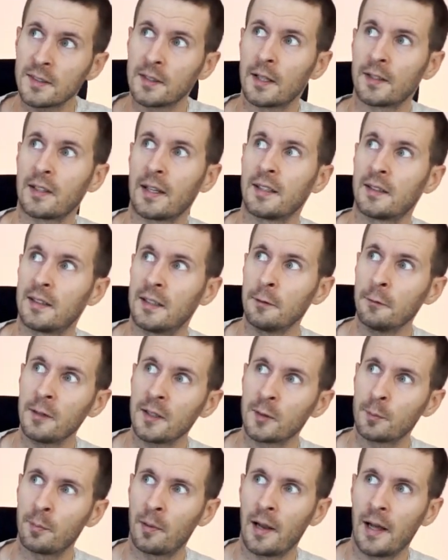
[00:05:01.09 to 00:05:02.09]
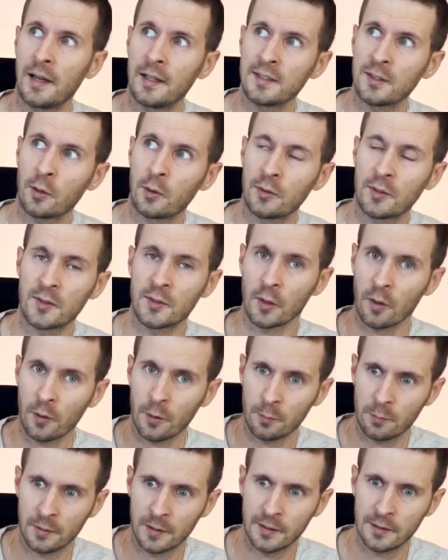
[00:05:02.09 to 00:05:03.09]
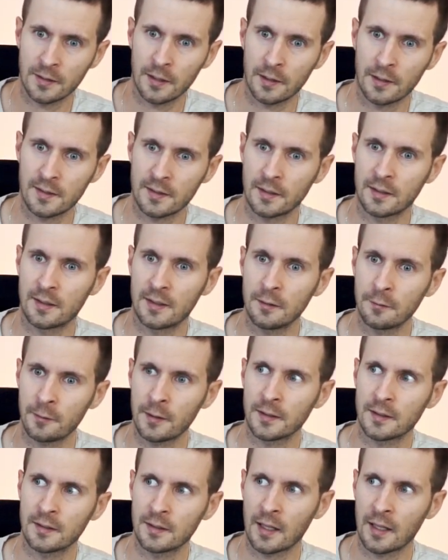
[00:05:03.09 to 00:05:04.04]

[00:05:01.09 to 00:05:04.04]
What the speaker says: that at different place on this orbit there is a different